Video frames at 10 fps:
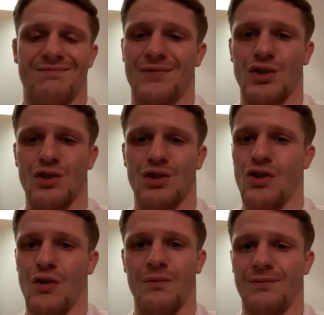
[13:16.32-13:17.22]

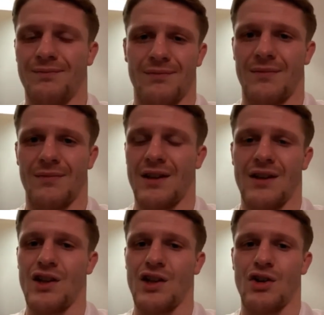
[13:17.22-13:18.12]
So there
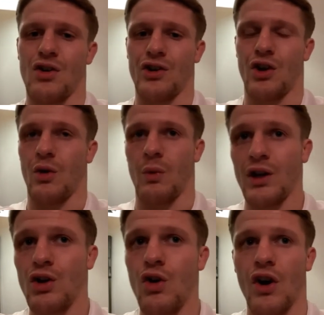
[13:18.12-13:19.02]
you go. You know, we can
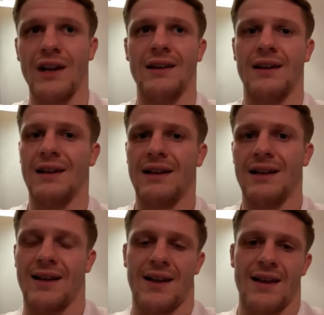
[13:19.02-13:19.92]
go in.
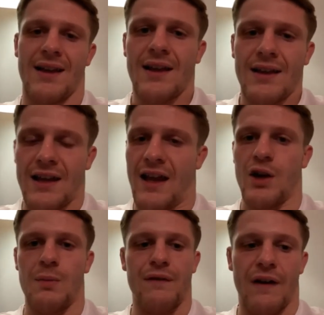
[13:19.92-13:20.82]
Yeah,
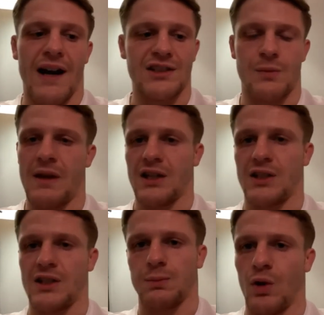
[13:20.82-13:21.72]
he'll be fast, he'll be
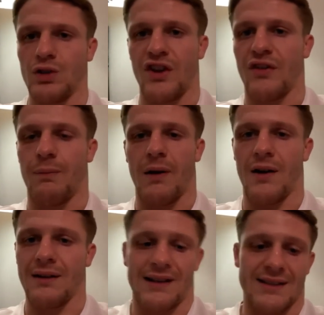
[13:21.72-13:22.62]
explosive,
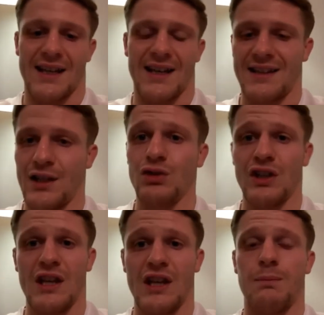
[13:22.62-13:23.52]
but like I said, he'll
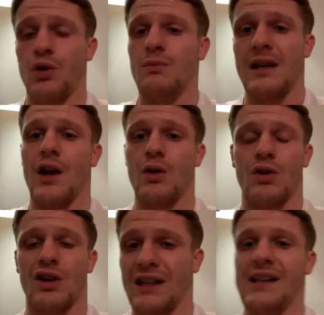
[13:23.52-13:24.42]
need to put me out
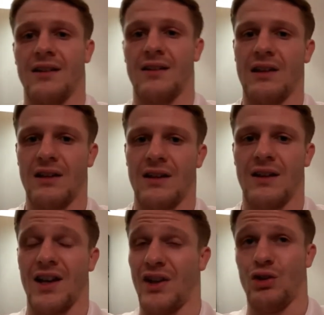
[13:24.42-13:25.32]
clean,
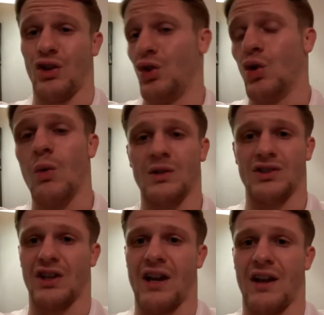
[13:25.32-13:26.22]
and no
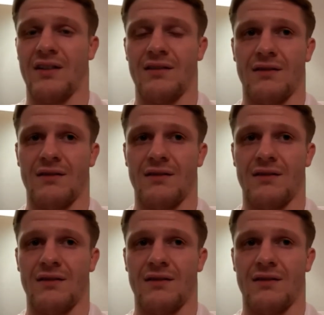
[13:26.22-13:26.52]
one's done it.